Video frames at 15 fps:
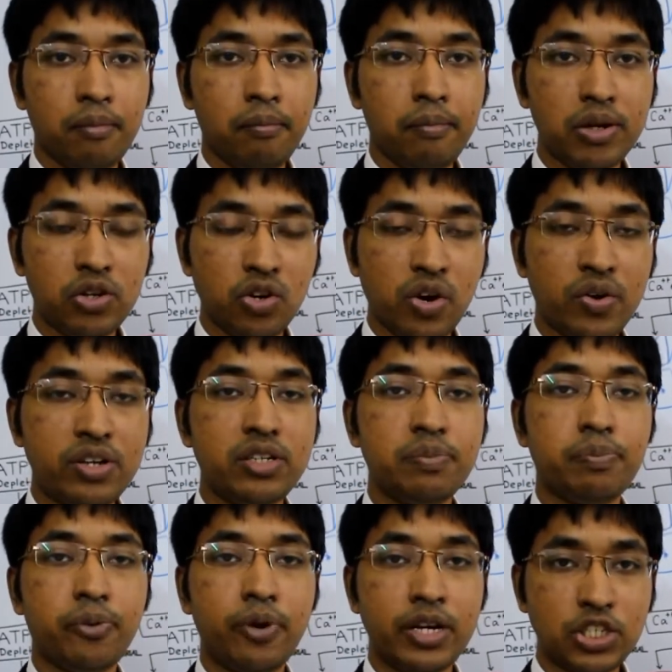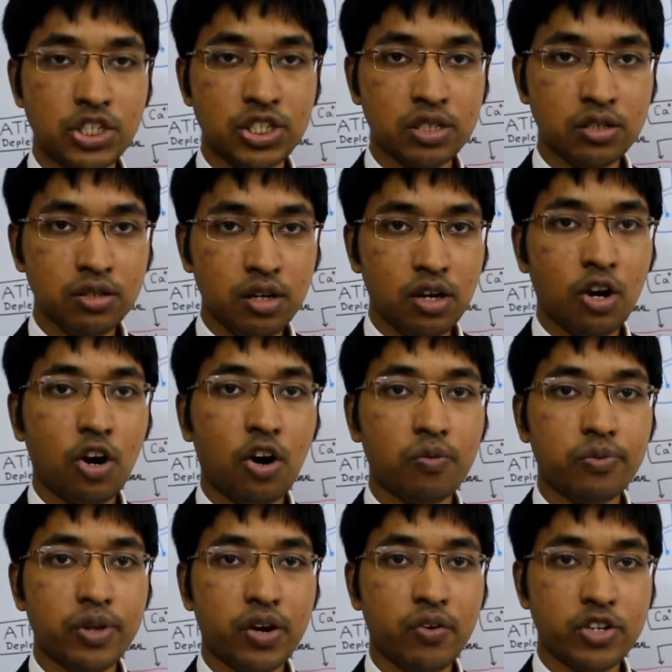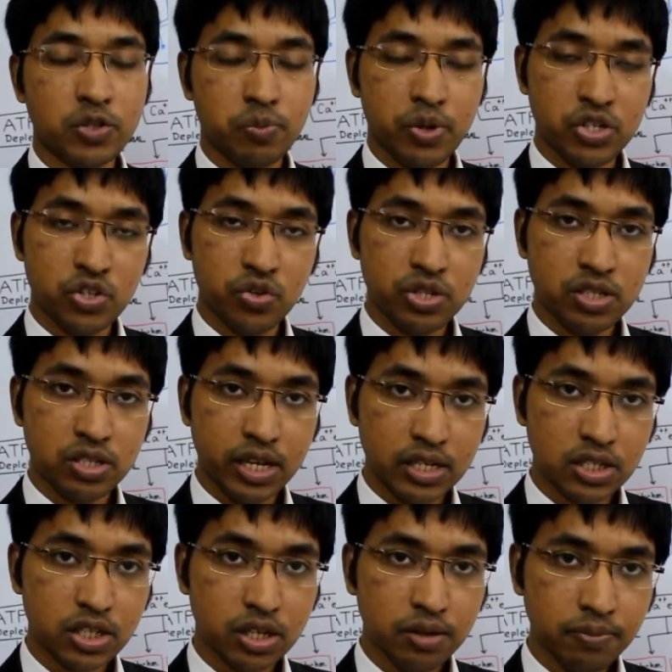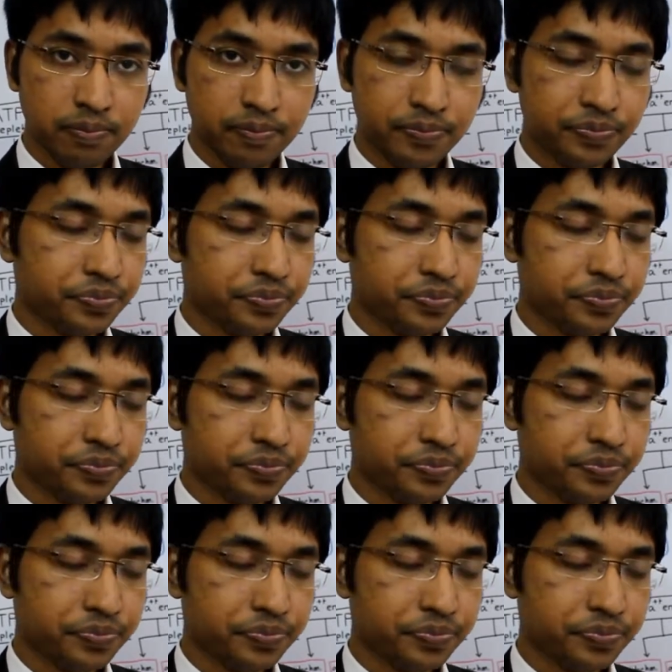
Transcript: medullary depression of the respiratory center.